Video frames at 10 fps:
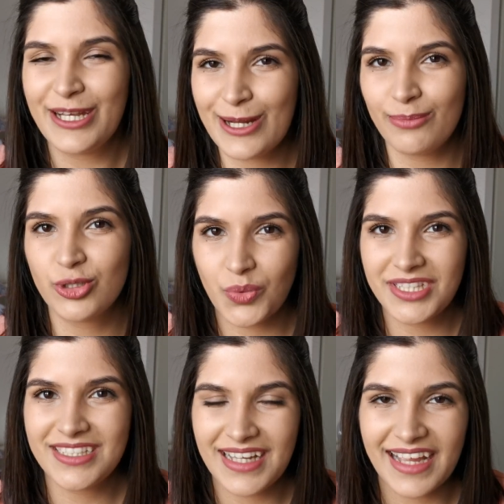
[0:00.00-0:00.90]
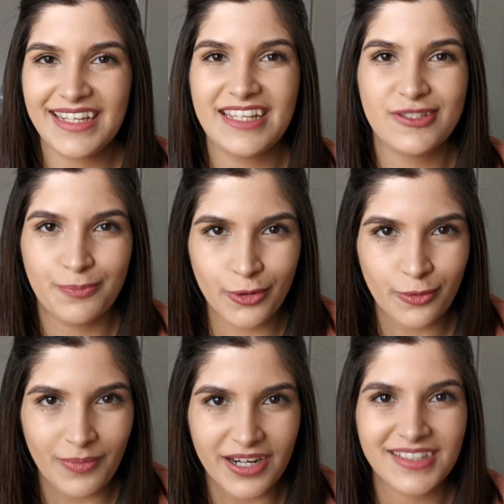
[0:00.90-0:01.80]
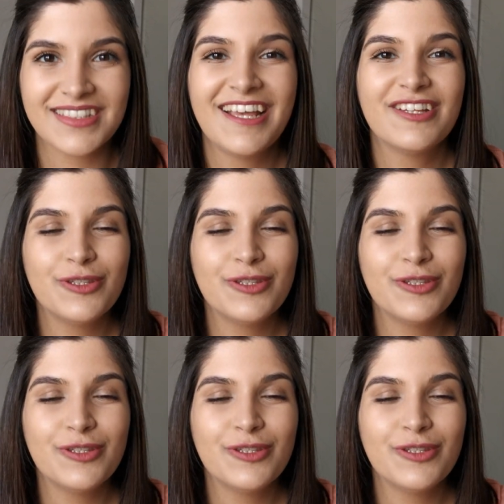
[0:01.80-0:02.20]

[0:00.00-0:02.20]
Number 29 is bookmarks.